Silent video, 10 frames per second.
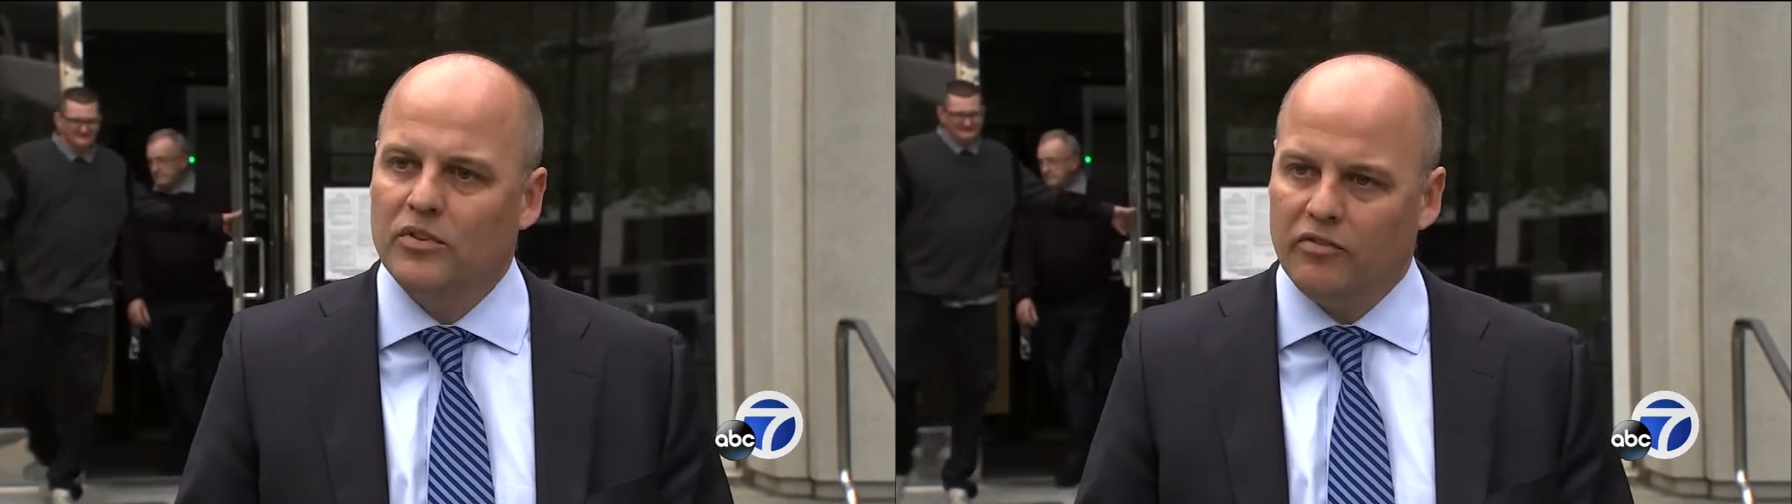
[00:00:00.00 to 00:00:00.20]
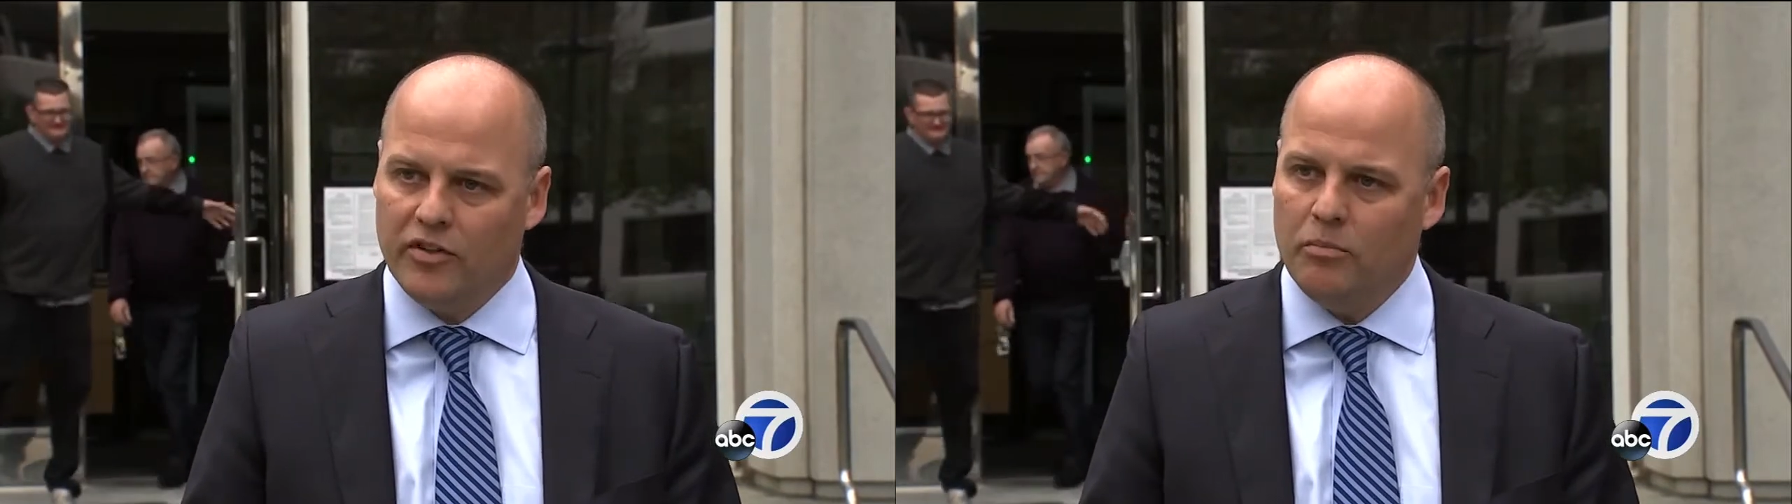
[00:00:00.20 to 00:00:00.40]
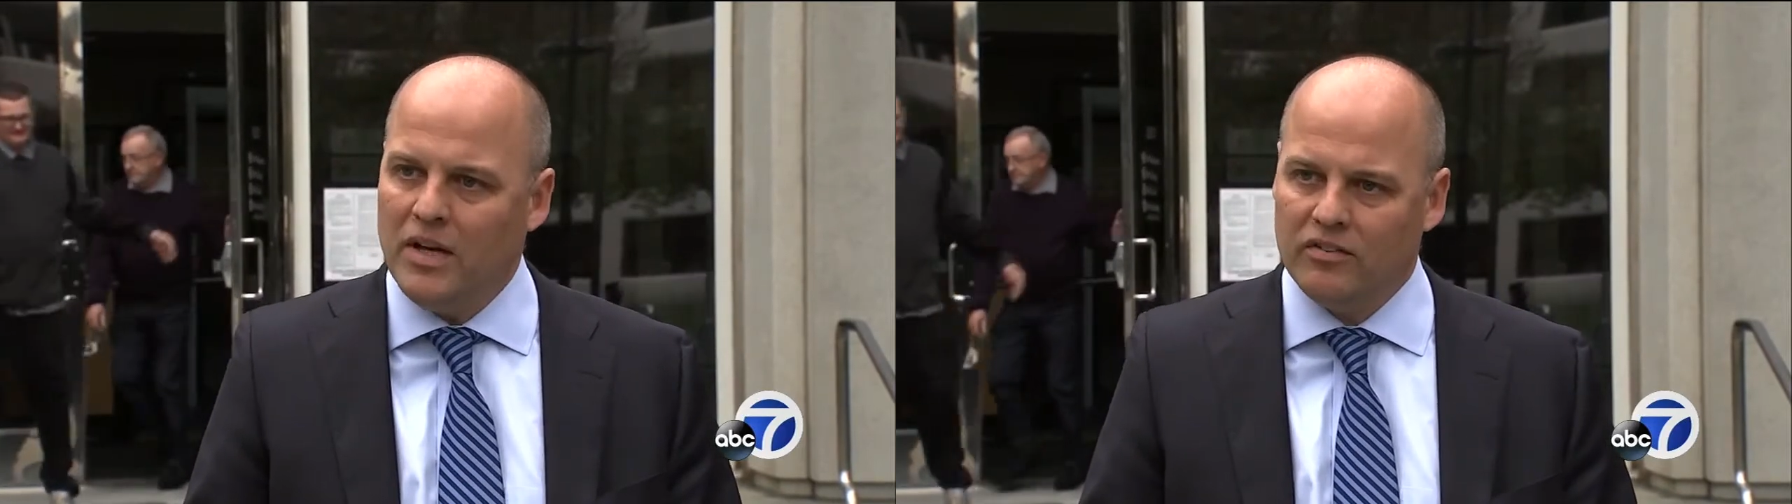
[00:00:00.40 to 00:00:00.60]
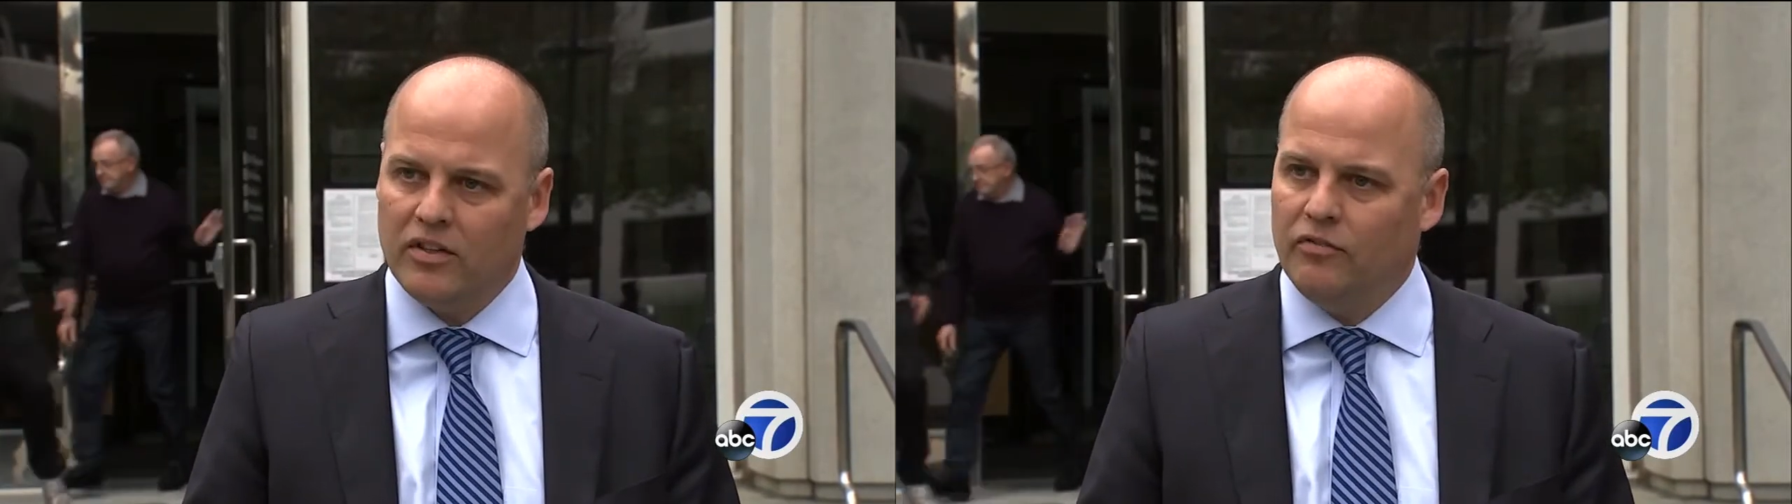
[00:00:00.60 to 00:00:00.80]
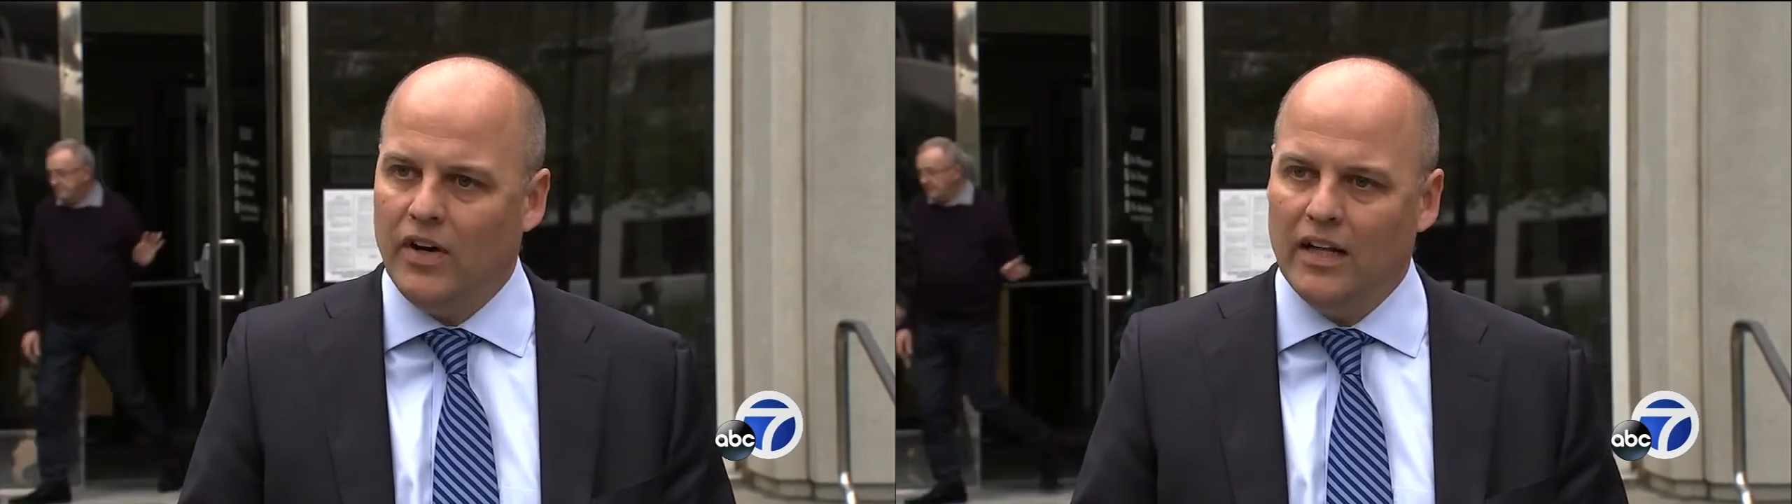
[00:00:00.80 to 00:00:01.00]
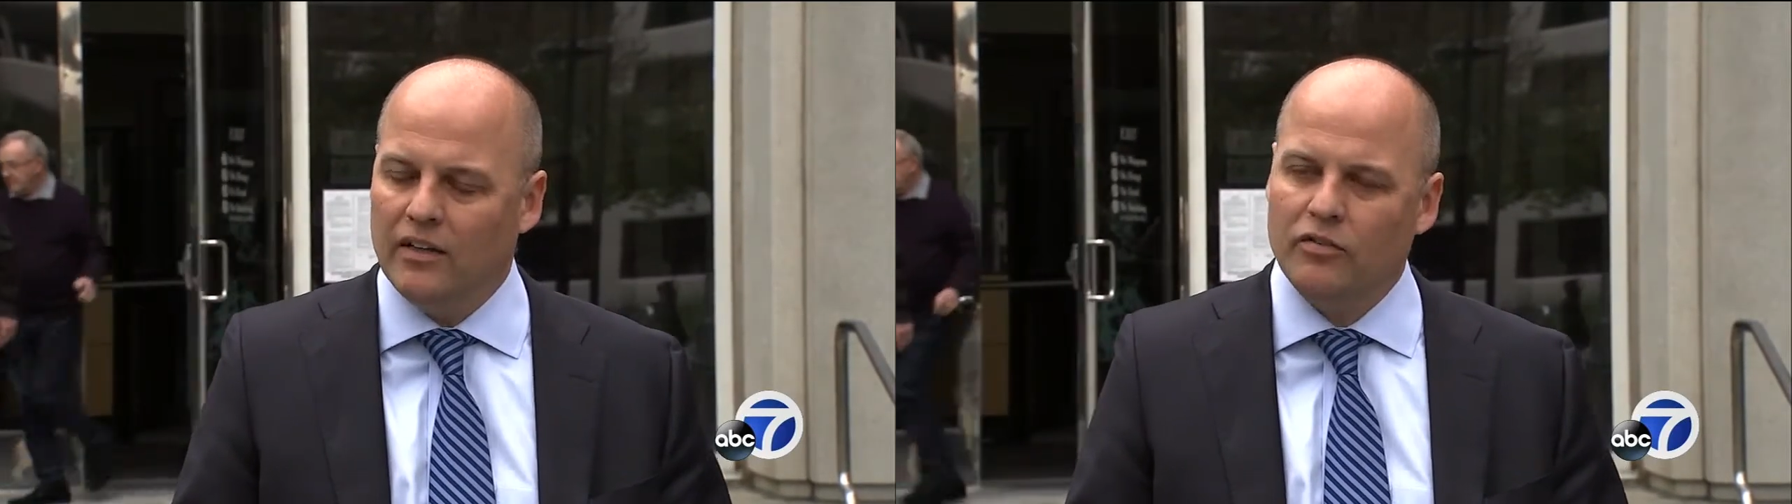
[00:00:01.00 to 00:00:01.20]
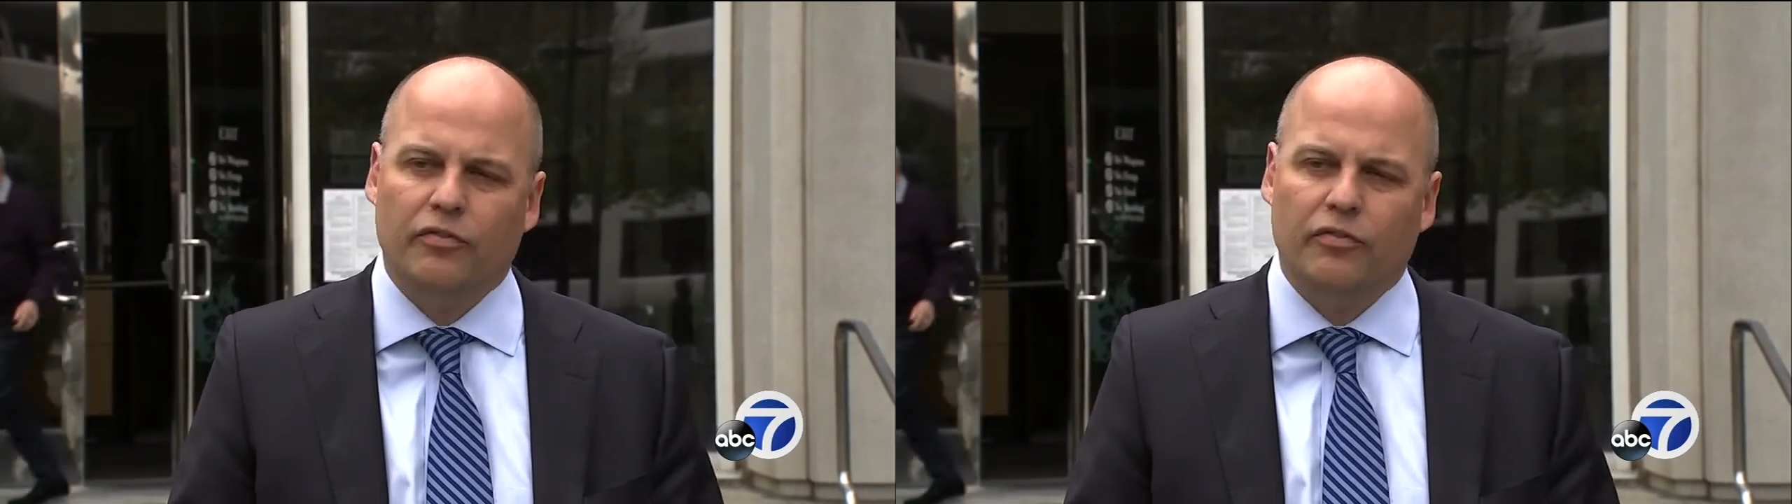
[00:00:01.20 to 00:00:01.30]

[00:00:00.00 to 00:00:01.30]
of domestic violence,